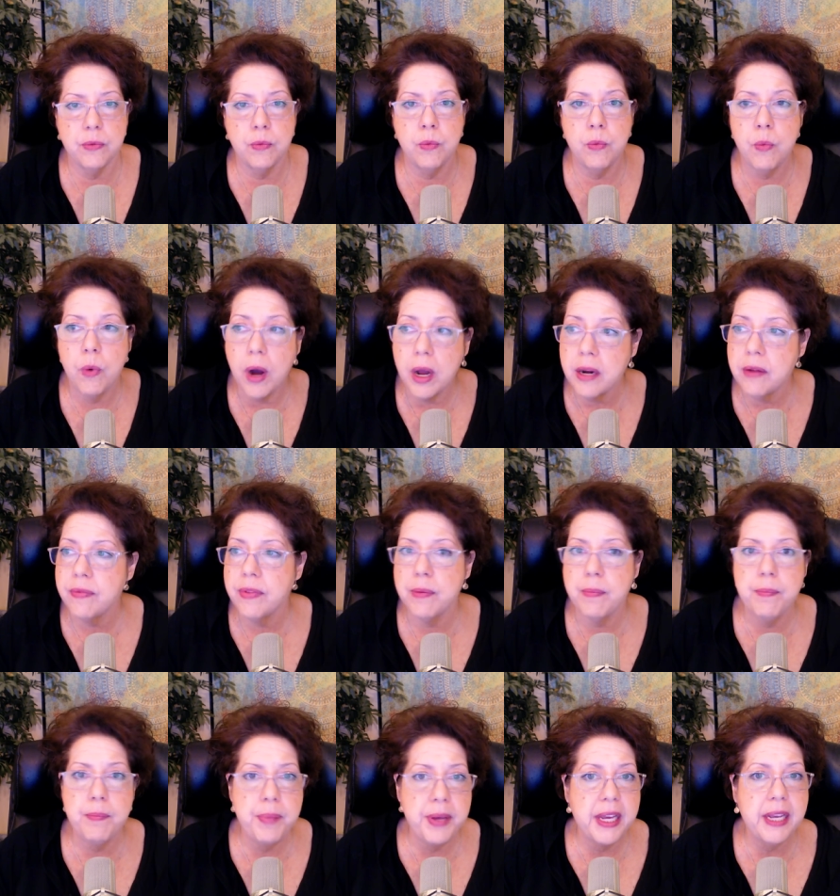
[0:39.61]
one of the
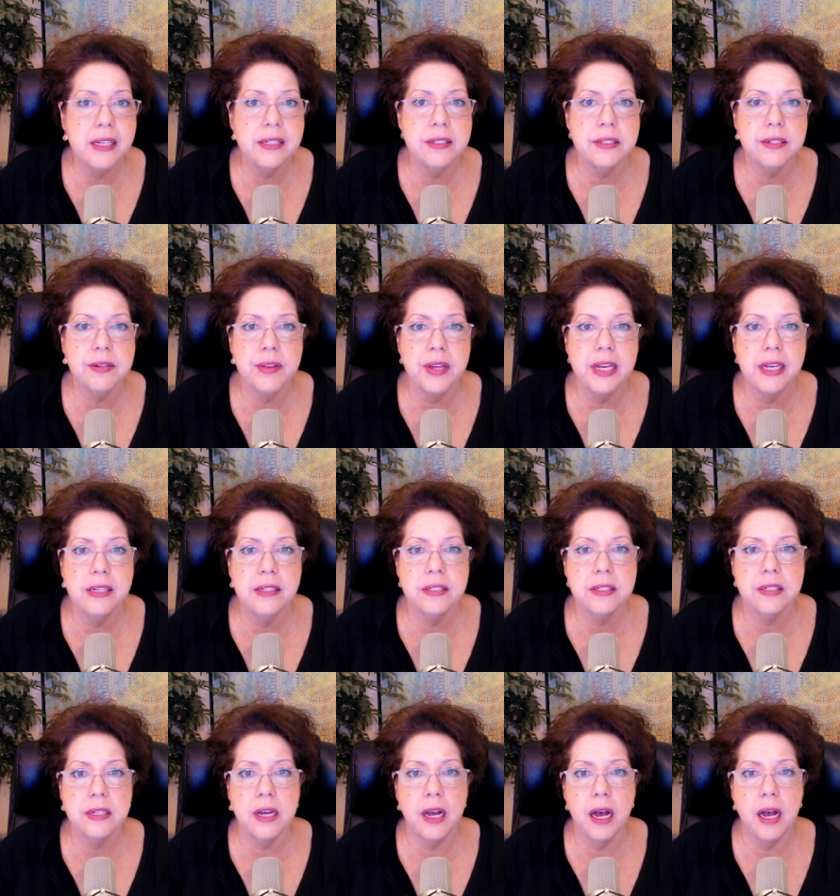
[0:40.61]
biggest
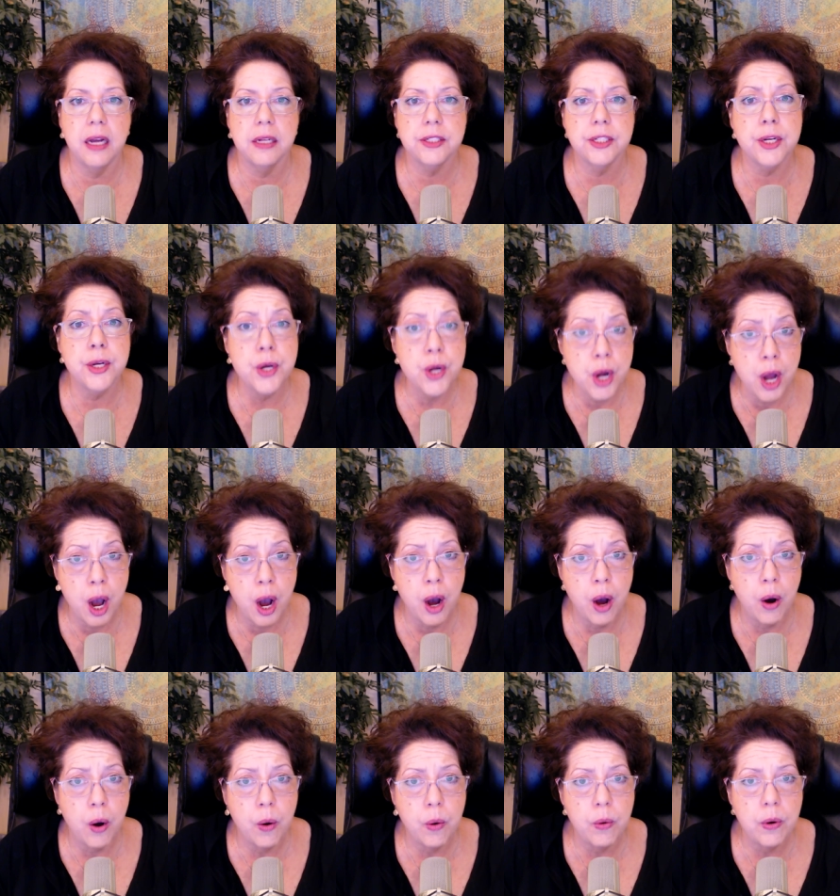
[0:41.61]
things uh, to
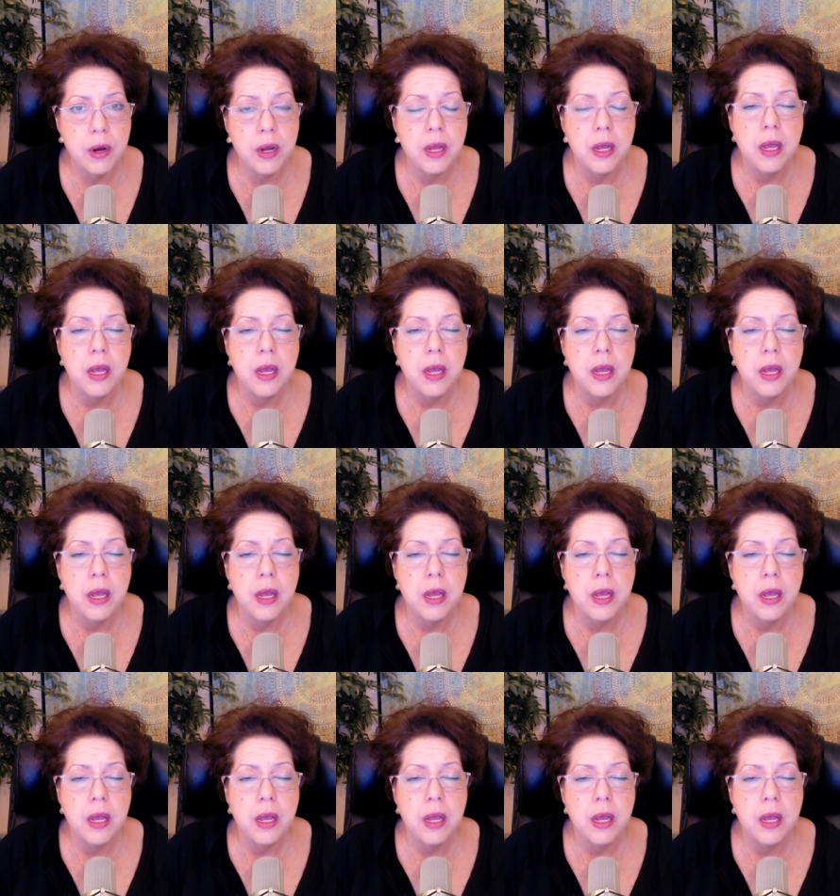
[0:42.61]
know